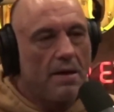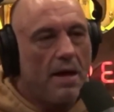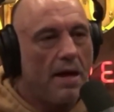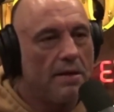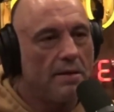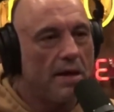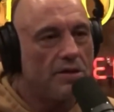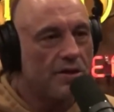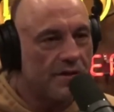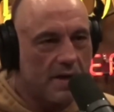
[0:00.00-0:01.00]
and they
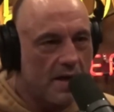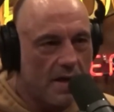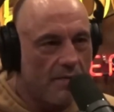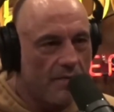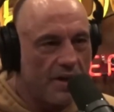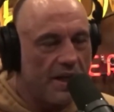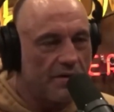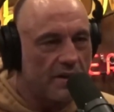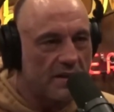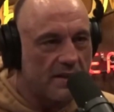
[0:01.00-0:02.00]
just
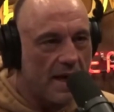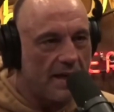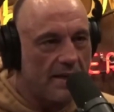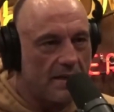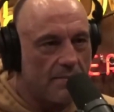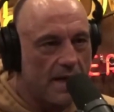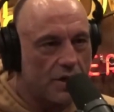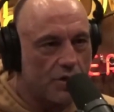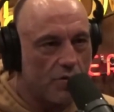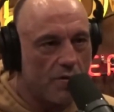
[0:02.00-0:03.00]
gear the study to make
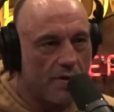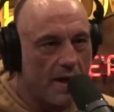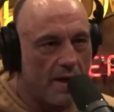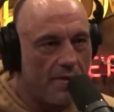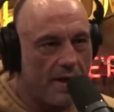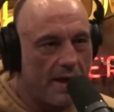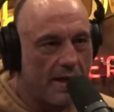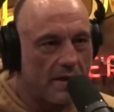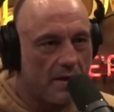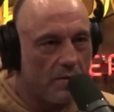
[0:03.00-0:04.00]
sure that they
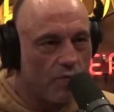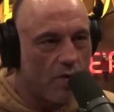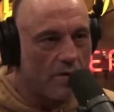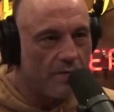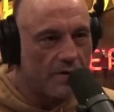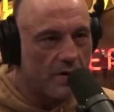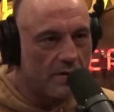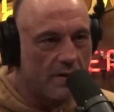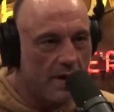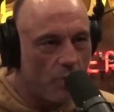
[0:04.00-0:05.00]
get the
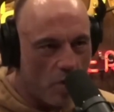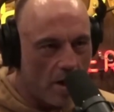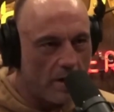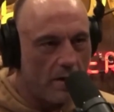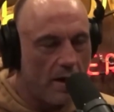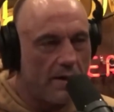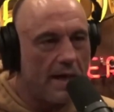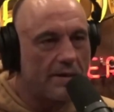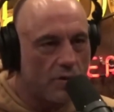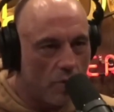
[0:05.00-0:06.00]
results they want, and
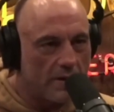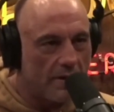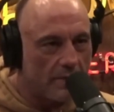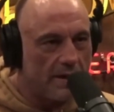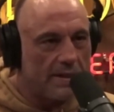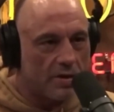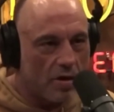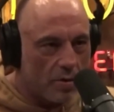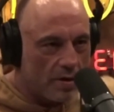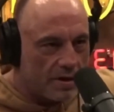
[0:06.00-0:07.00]
that's the one they release. And
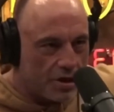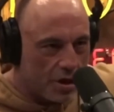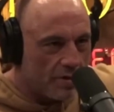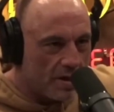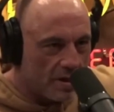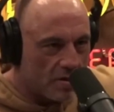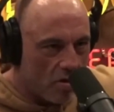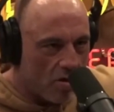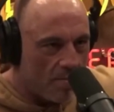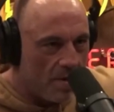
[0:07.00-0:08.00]
all the ones that show that it does
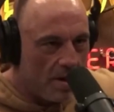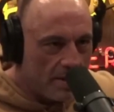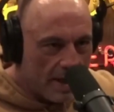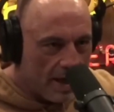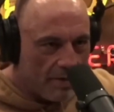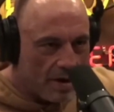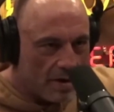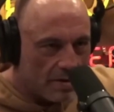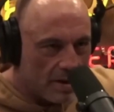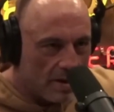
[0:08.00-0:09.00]
harm, they get rid of
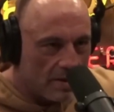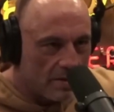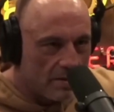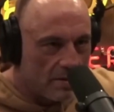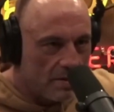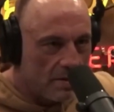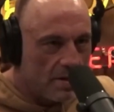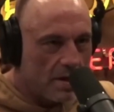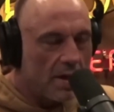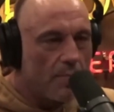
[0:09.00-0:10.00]
those studies. Yeah.
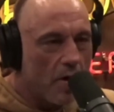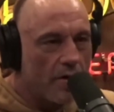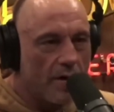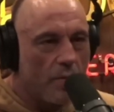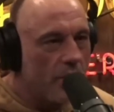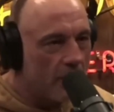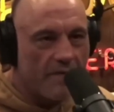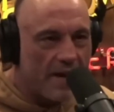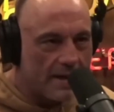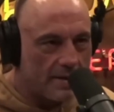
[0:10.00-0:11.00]
And they bury them. We don't
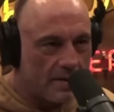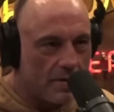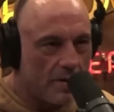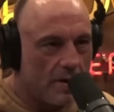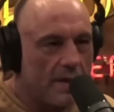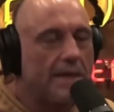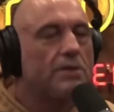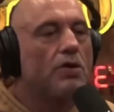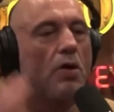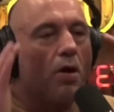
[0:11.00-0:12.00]
have access to right. it.
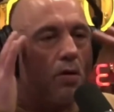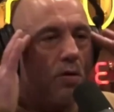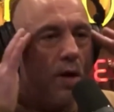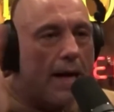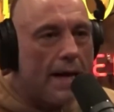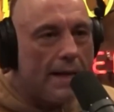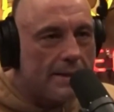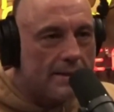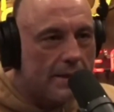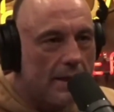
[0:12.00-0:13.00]
That's
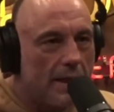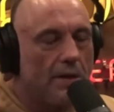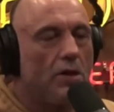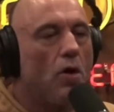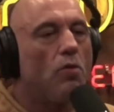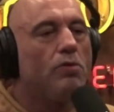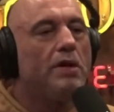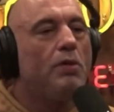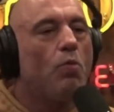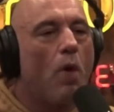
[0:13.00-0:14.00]
crazy. I and the know.
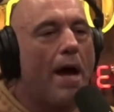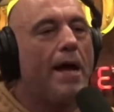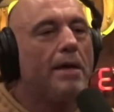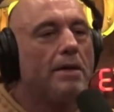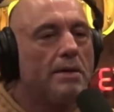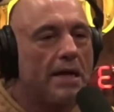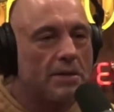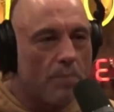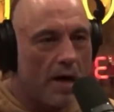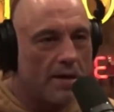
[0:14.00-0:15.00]
only way that
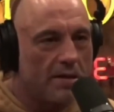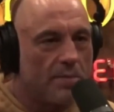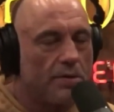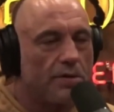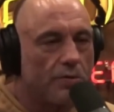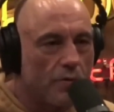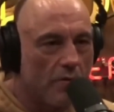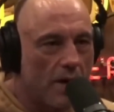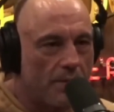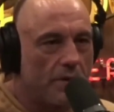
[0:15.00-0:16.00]
that's possible is through
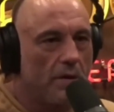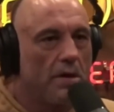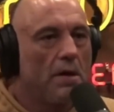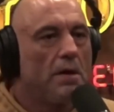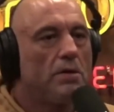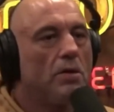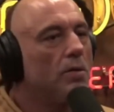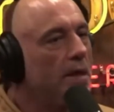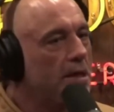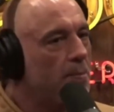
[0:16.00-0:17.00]
corruption. Mm-hmm. The
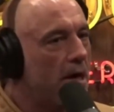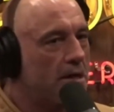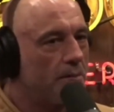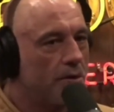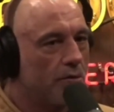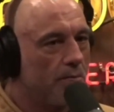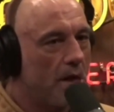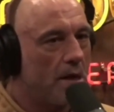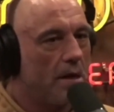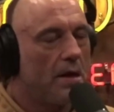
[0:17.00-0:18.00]
only way that's possible is through
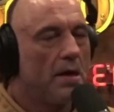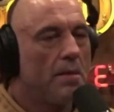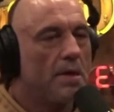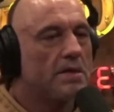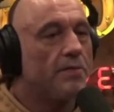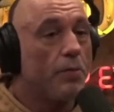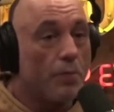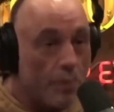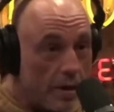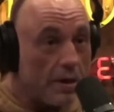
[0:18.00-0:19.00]
money. Because if
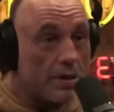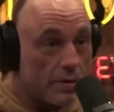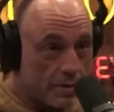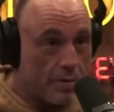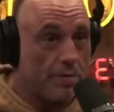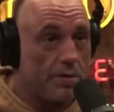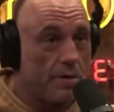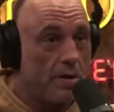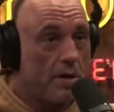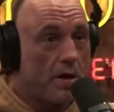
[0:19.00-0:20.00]
we're really
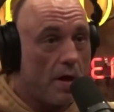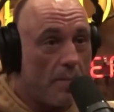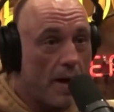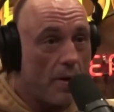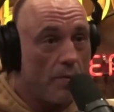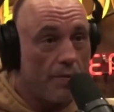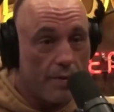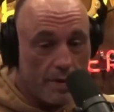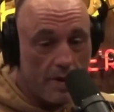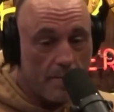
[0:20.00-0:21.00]
concerned about
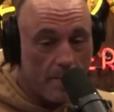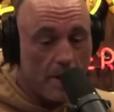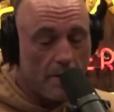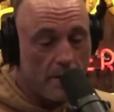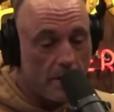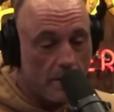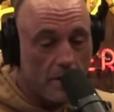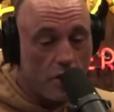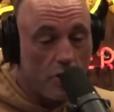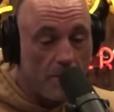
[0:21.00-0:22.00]
the, the,
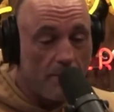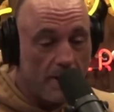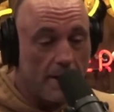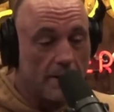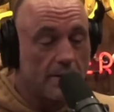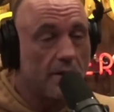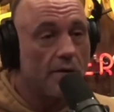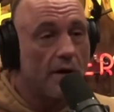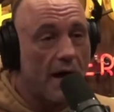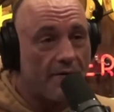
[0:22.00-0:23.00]
the human beings that
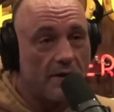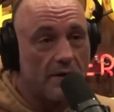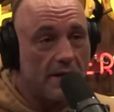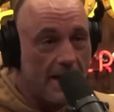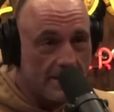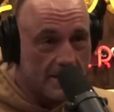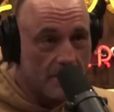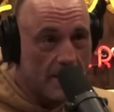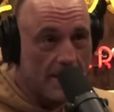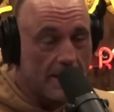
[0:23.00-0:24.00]
are having to take this
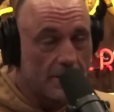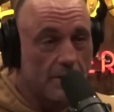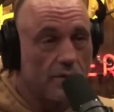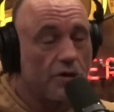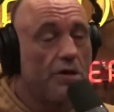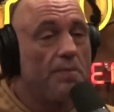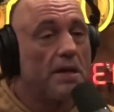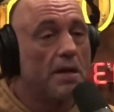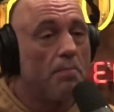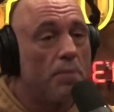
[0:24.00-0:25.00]
medication, there should
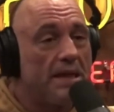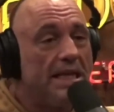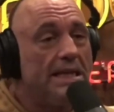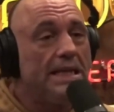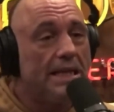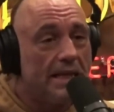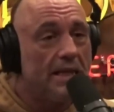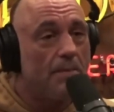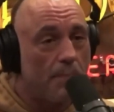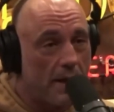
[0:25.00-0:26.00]
be a completely
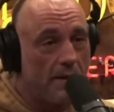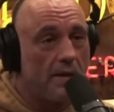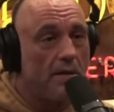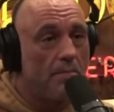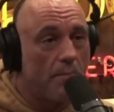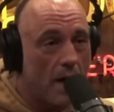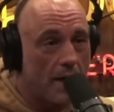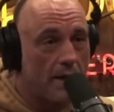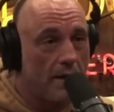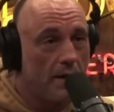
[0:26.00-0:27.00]
independent
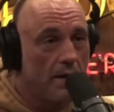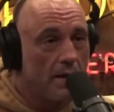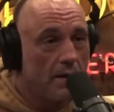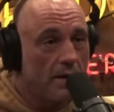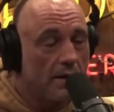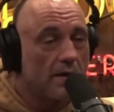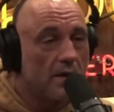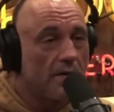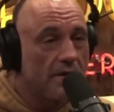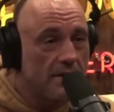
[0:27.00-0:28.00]
body that does
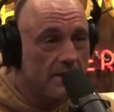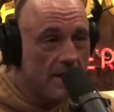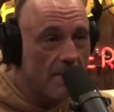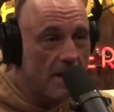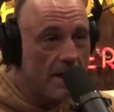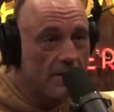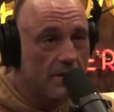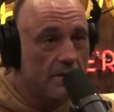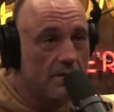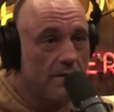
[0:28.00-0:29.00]
yeah. all these
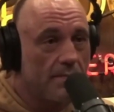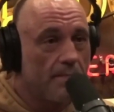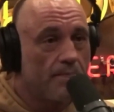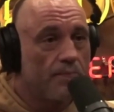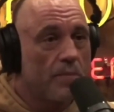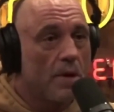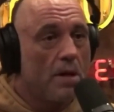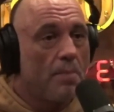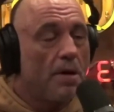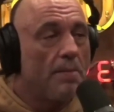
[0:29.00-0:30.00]
examinations. Third, third party, I
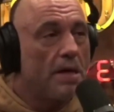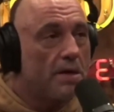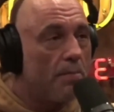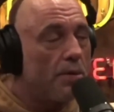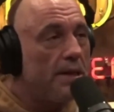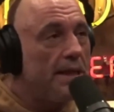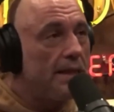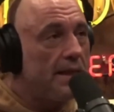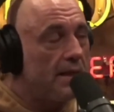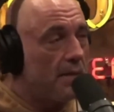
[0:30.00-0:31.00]
mean. But I mean
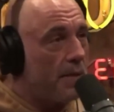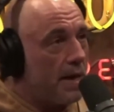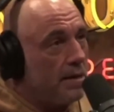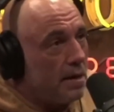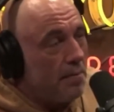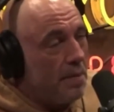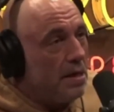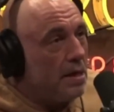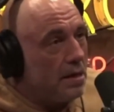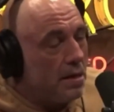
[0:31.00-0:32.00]
completely independent.
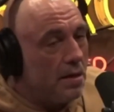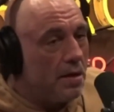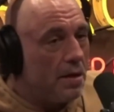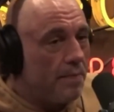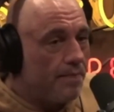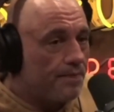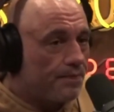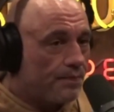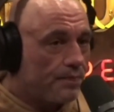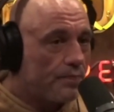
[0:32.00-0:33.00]
Don't you do it with your
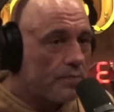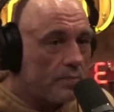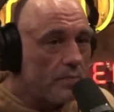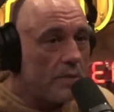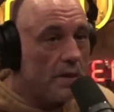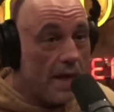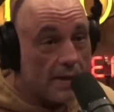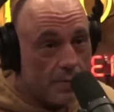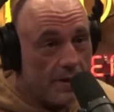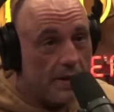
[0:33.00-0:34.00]
supplements?
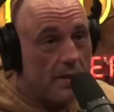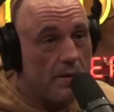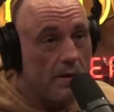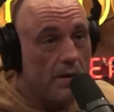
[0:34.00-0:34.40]
Yes, the double-blind